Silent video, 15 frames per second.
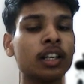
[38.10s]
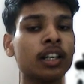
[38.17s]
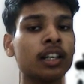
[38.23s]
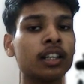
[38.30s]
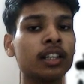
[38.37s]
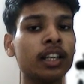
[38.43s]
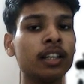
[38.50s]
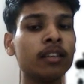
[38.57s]

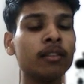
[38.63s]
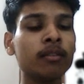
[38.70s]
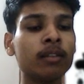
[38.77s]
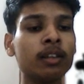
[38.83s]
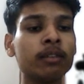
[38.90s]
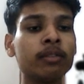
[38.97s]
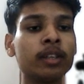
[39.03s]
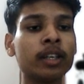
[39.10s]
then what
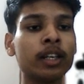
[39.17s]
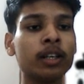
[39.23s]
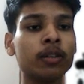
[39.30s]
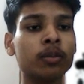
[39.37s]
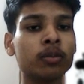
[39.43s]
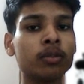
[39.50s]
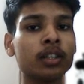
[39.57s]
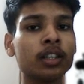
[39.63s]
we can
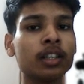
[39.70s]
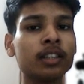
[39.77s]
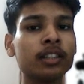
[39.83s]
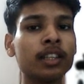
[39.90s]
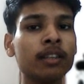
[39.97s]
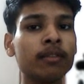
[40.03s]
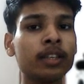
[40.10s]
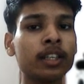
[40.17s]
do,
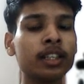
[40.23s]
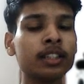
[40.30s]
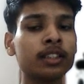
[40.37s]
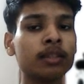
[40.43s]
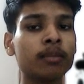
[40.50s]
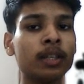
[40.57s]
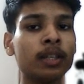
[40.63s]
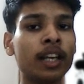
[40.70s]
then we can
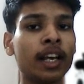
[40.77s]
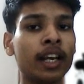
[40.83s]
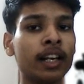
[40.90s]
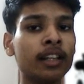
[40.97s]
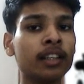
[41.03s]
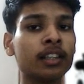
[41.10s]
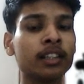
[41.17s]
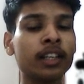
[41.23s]
simply add
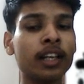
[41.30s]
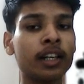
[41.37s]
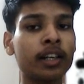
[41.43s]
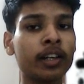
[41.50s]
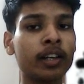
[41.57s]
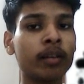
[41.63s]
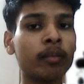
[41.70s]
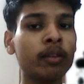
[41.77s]
the
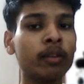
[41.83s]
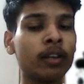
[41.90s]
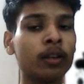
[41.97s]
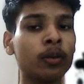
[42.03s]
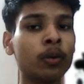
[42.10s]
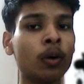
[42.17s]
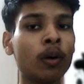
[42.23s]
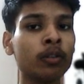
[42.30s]
entertainment
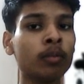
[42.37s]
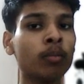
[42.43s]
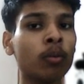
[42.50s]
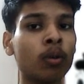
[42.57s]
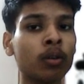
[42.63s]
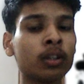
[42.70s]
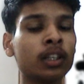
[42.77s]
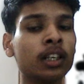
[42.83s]
value of
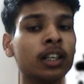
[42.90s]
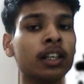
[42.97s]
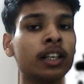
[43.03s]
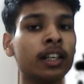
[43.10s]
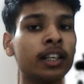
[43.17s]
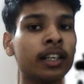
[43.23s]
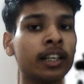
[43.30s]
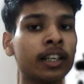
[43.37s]
both the
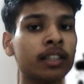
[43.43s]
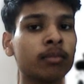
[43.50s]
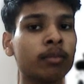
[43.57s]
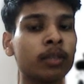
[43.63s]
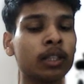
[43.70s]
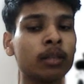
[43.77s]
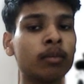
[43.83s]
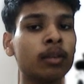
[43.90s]
days,
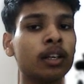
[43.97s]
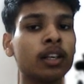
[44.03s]
matlab